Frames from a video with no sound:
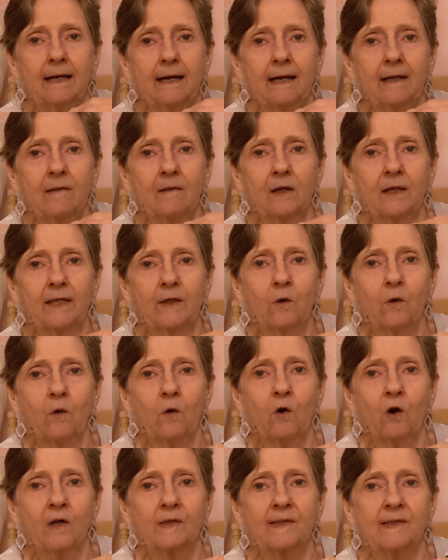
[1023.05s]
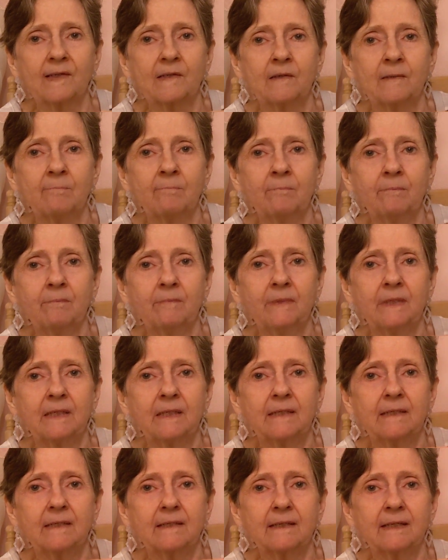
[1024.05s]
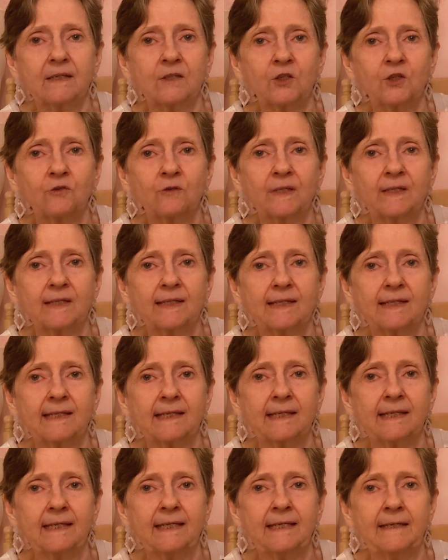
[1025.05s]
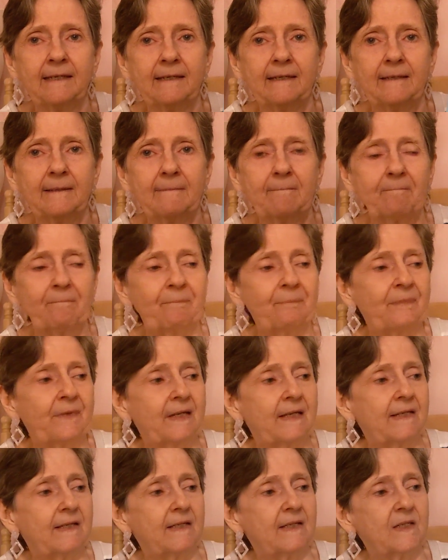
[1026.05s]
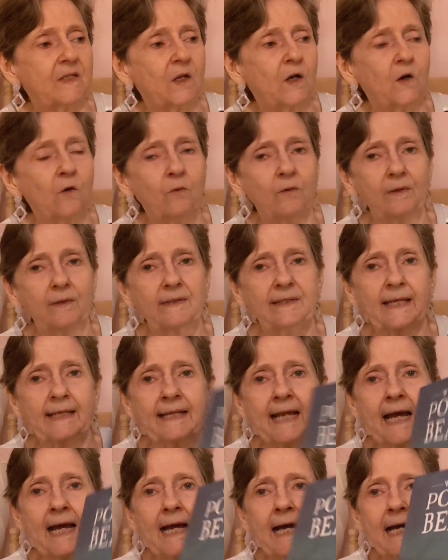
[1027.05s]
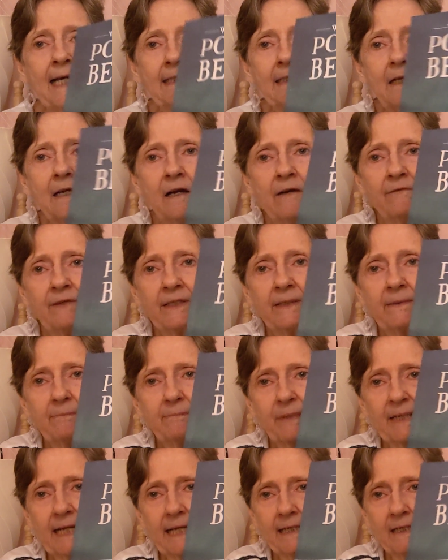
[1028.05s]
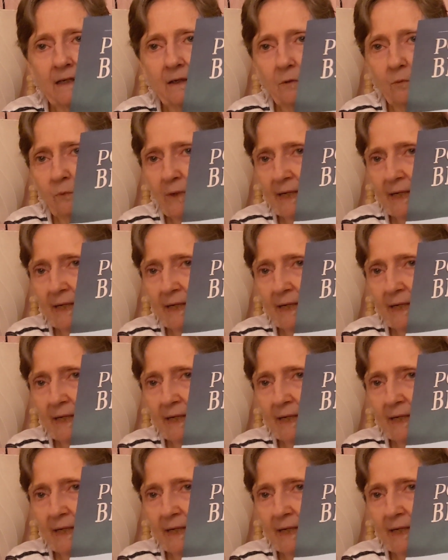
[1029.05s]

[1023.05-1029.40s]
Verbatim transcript: are like awesome, as you can see. So they're not hard covered, but I got